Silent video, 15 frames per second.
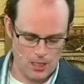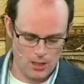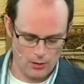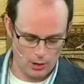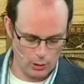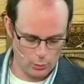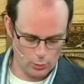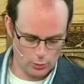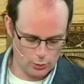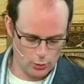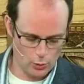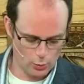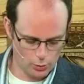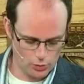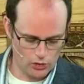The Lord
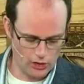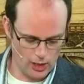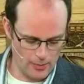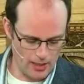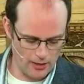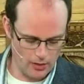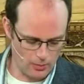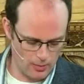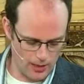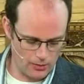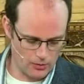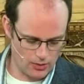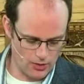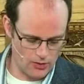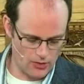called to him out of the
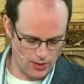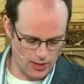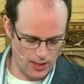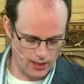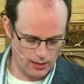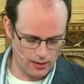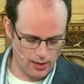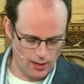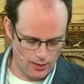mountain, saying,